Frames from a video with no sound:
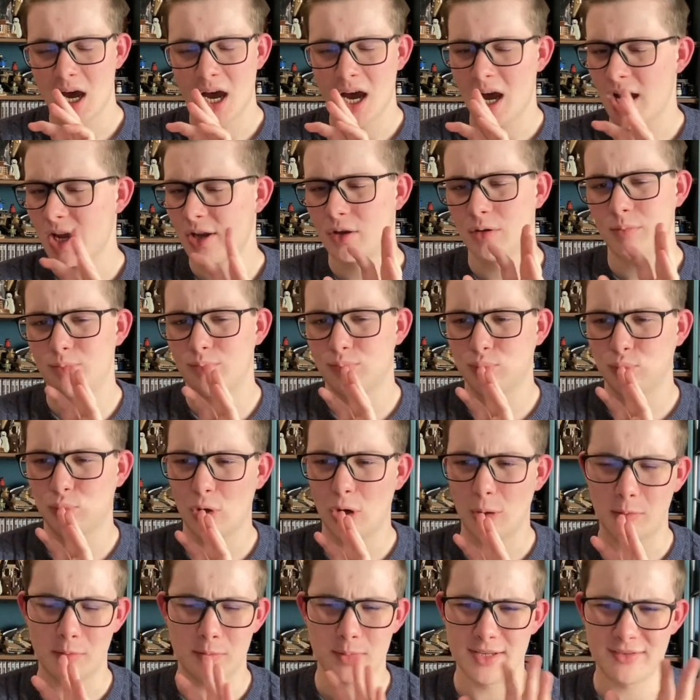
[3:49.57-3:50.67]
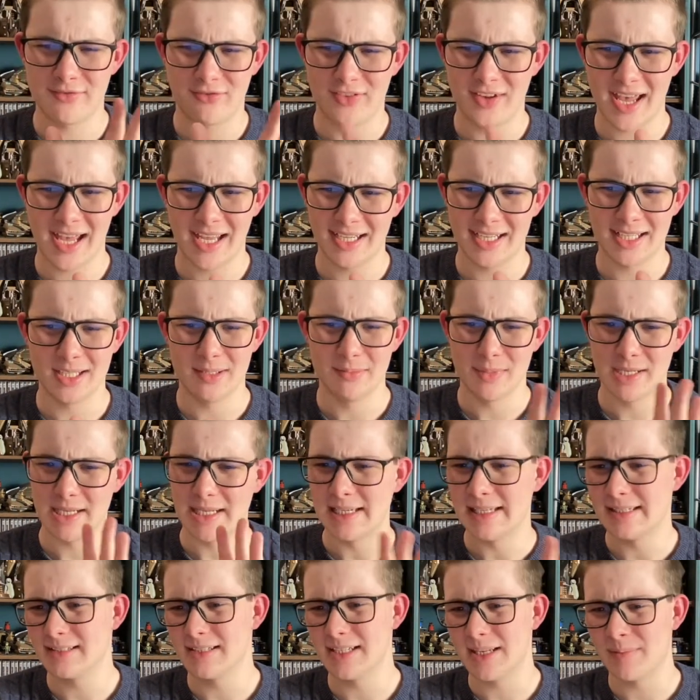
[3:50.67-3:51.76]
I could probably fairly
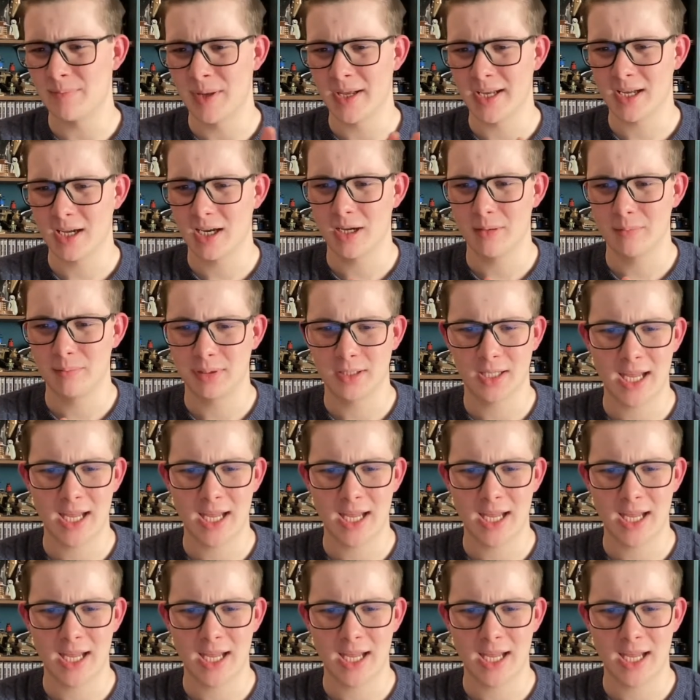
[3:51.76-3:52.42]
easily pick up